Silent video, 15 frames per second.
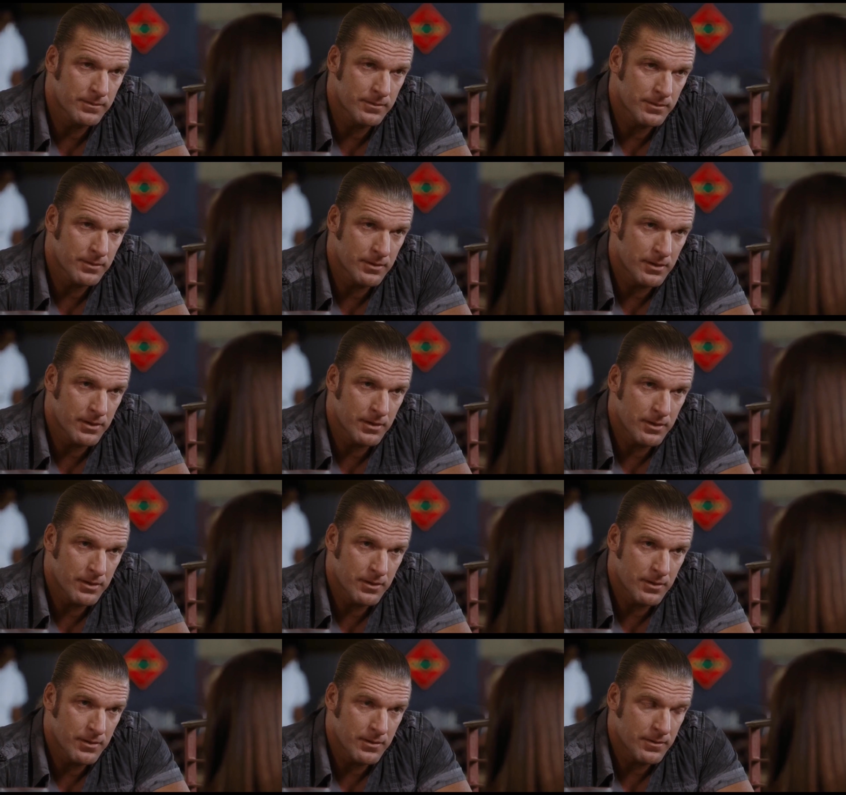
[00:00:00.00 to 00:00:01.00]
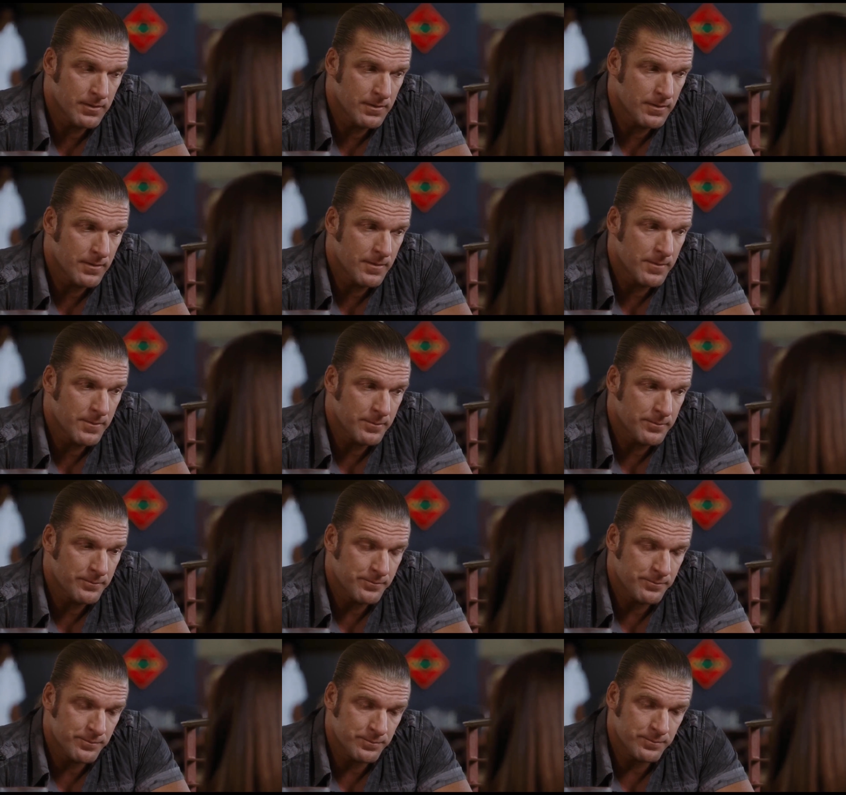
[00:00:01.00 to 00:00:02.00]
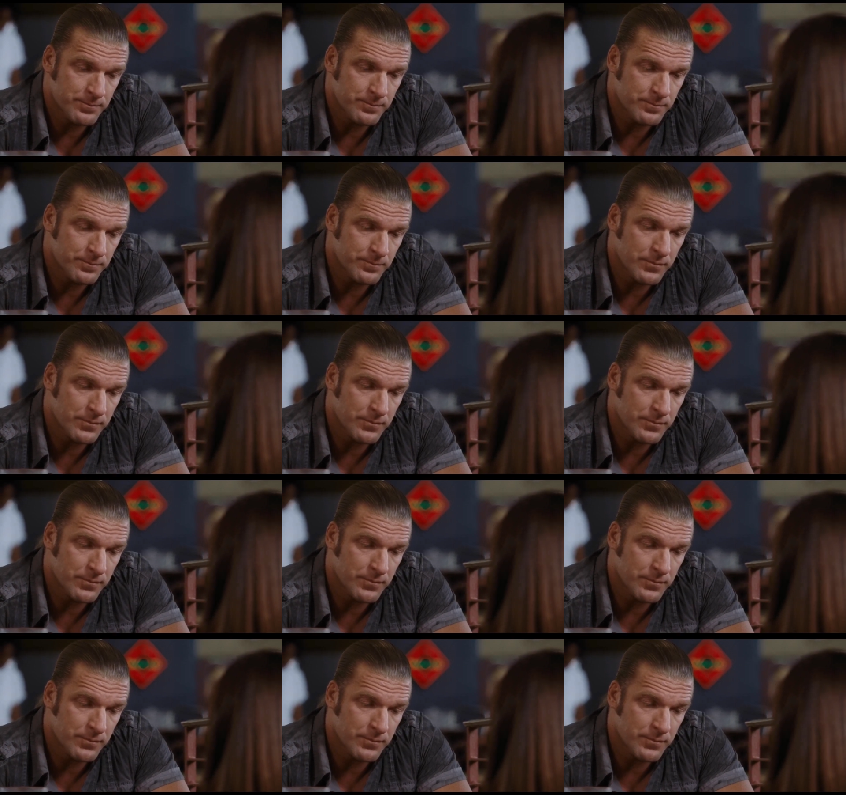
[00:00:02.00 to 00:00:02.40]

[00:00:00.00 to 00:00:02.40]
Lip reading: [no speech]